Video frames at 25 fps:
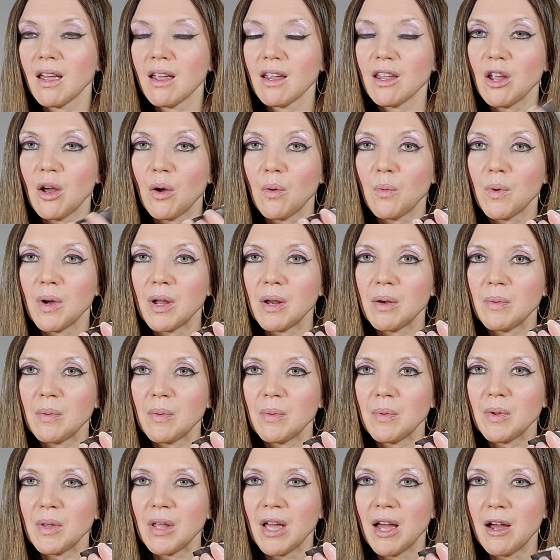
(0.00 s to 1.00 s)

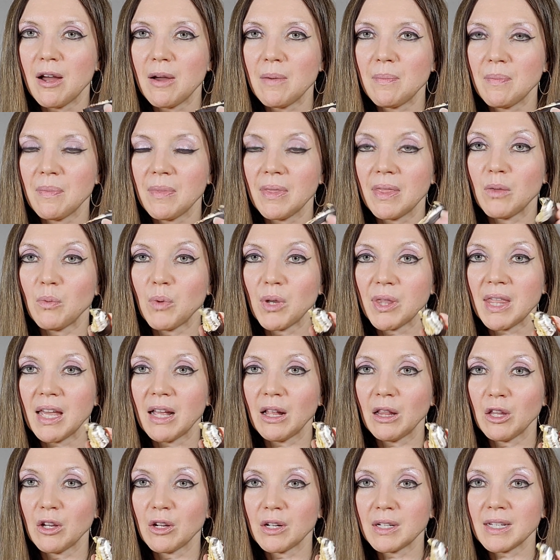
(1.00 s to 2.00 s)

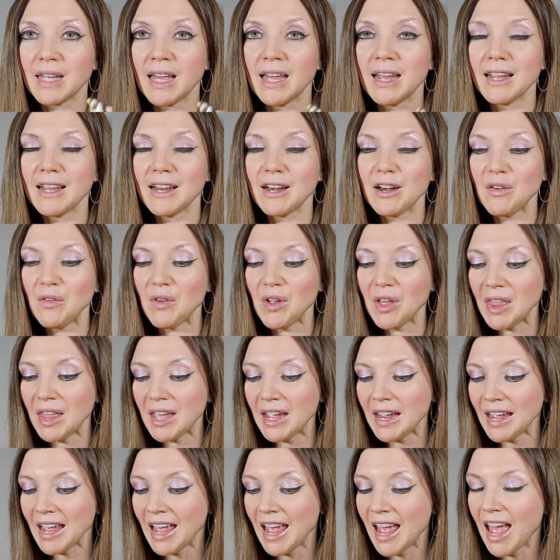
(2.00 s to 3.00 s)
they looked like and
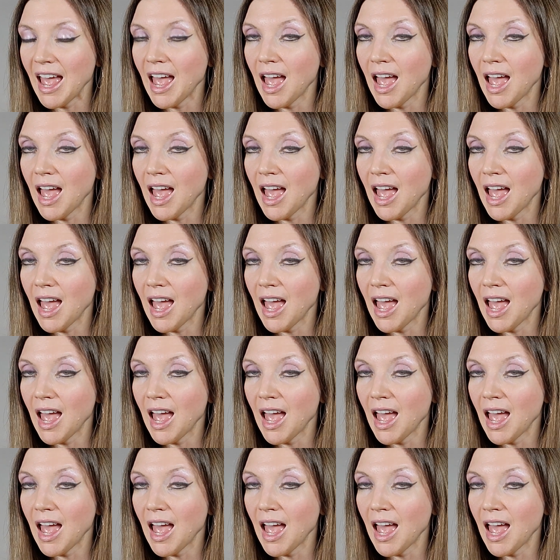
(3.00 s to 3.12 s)
everything.